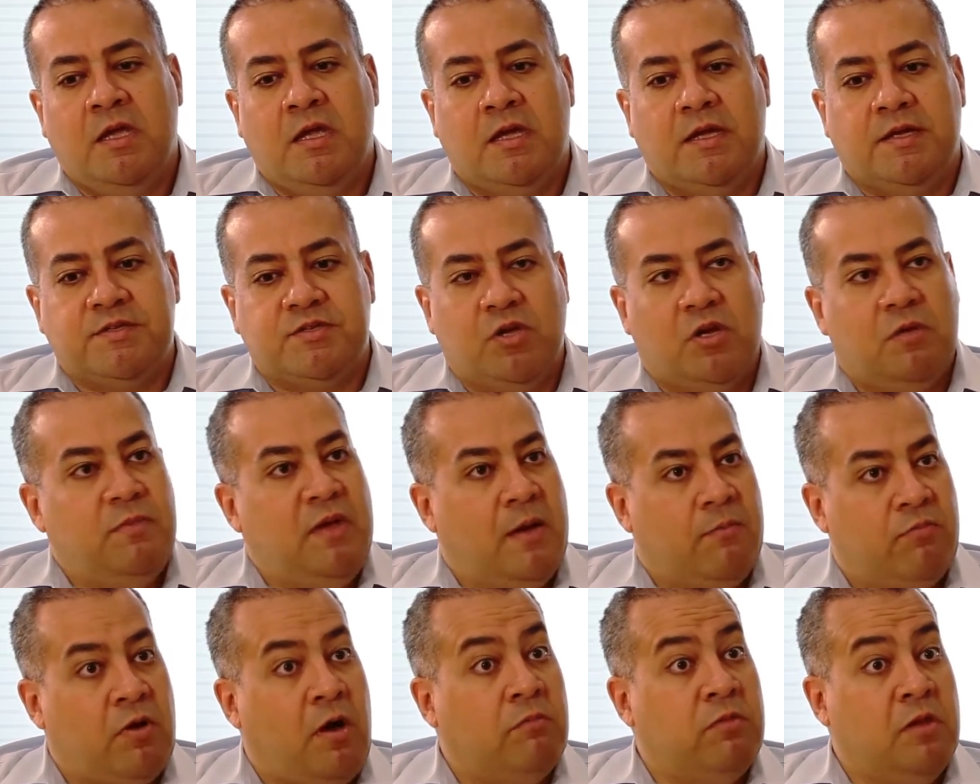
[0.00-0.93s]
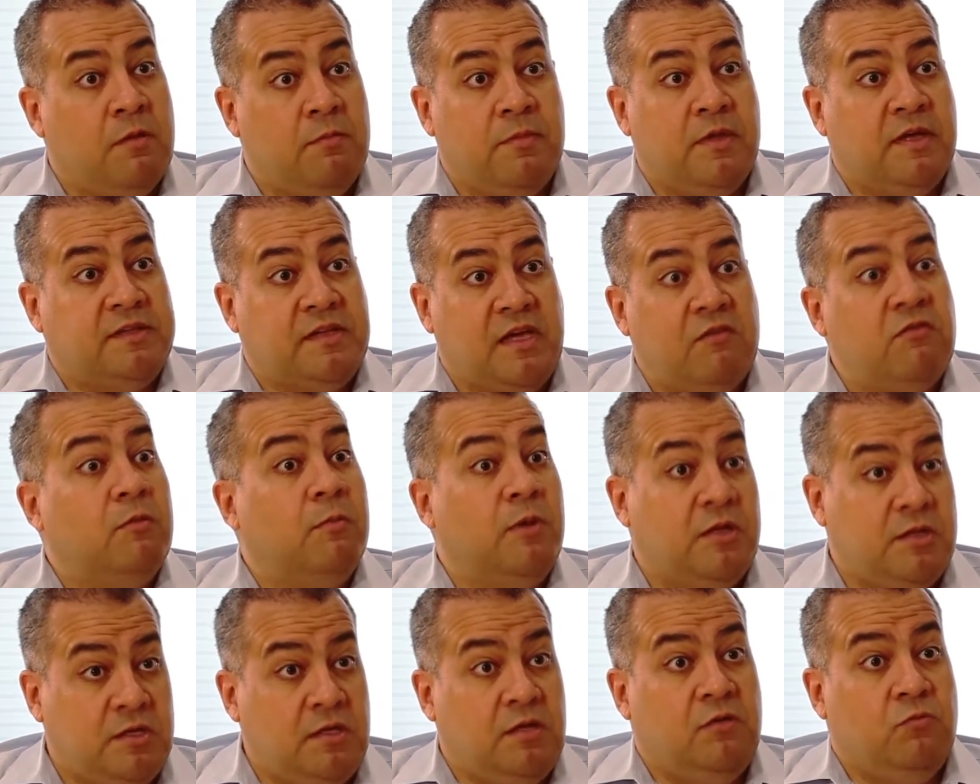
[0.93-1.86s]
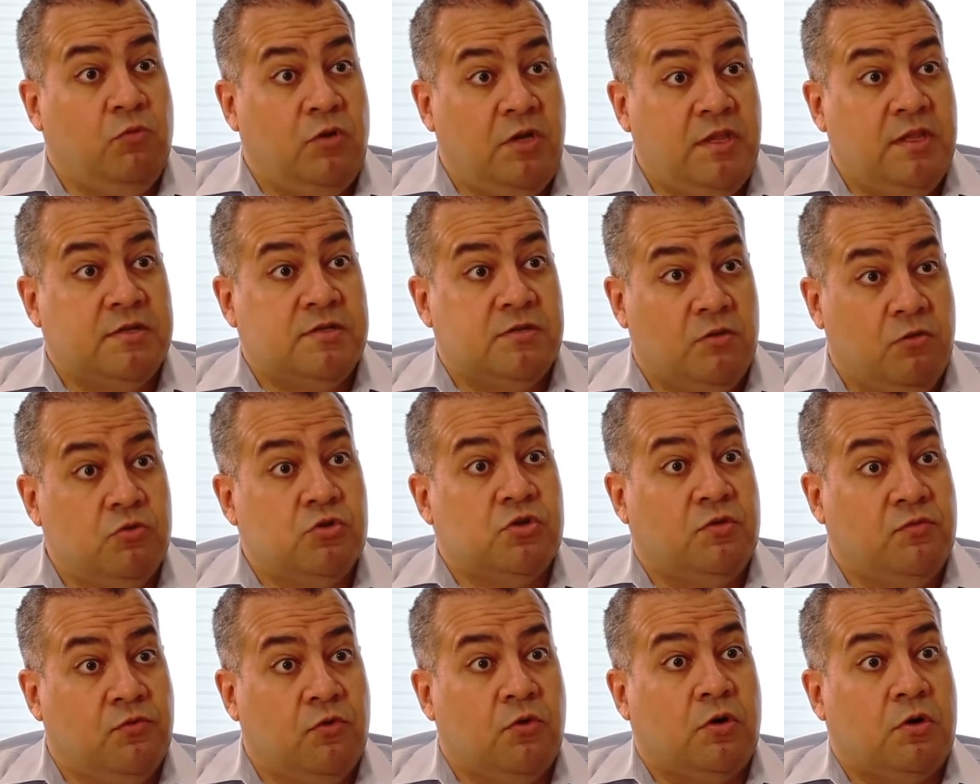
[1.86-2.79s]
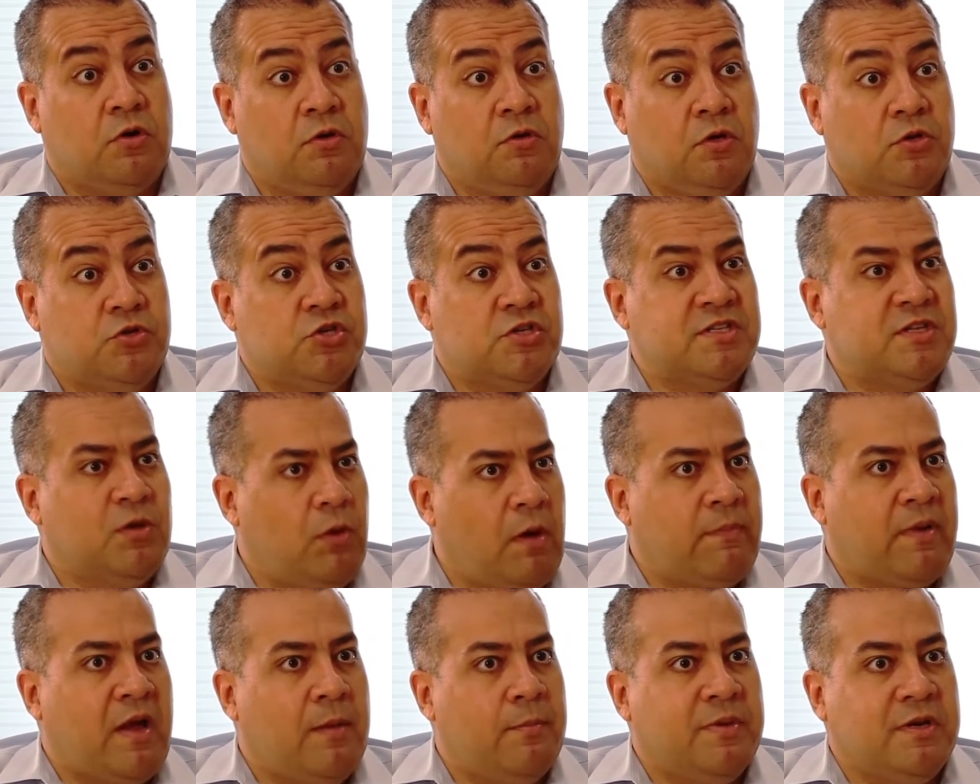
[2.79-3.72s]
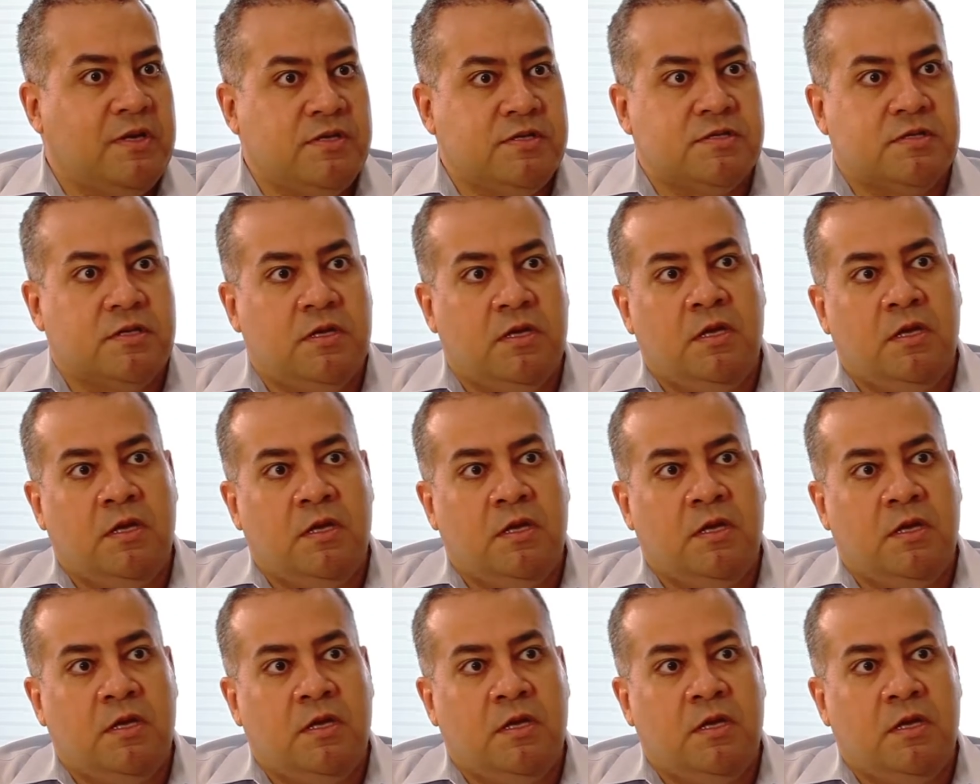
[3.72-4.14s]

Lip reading: is going to be a problem that everybody will need a solution for, not just the web companies.